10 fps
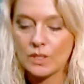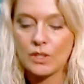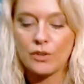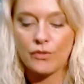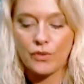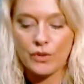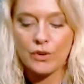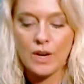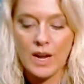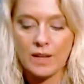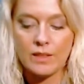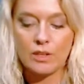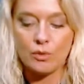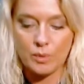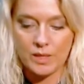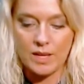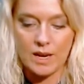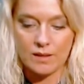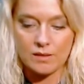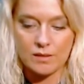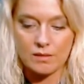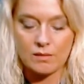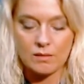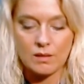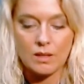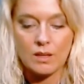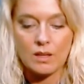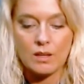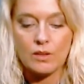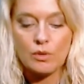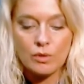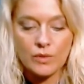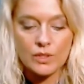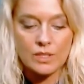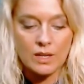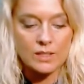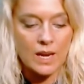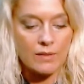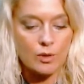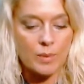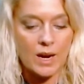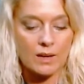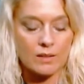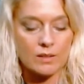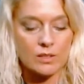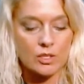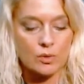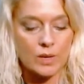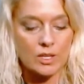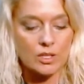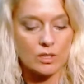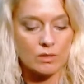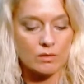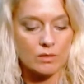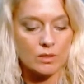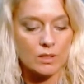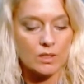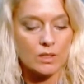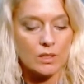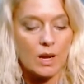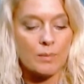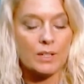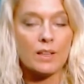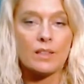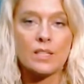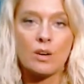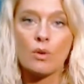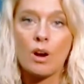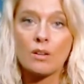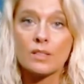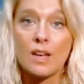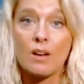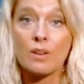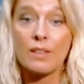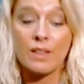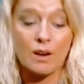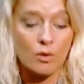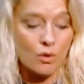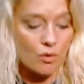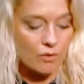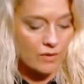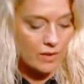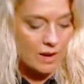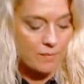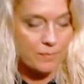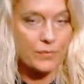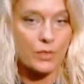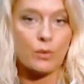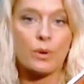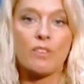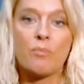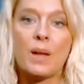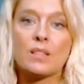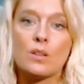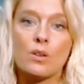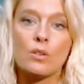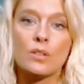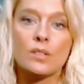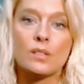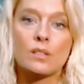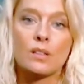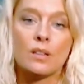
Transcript: You're further ahead than you realize. The universe does have your back in this situation. I'm going to lay the tarot cards down and then I'll go over them. 3 of Pentacles.